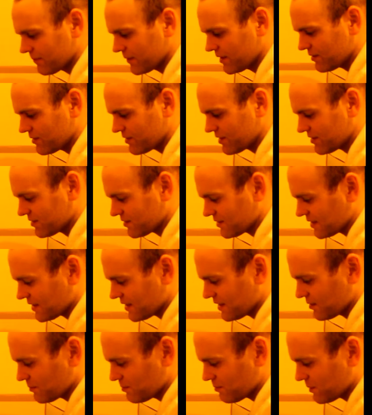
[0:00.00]
Interesting
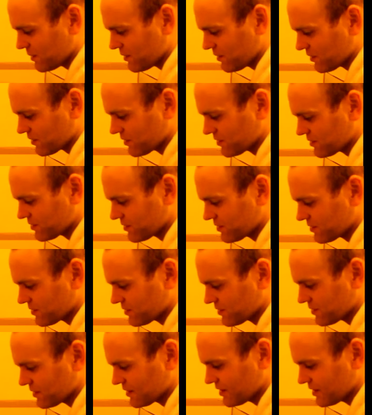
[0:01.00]
how the box